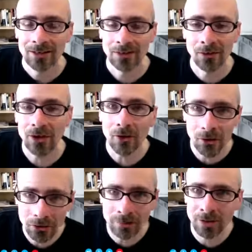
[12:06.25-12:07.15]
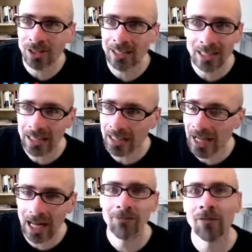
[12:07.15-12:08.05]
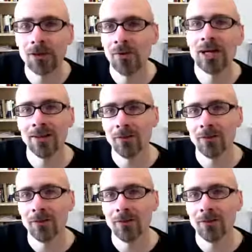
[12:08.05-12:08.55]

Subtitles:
So ultimately, in every way,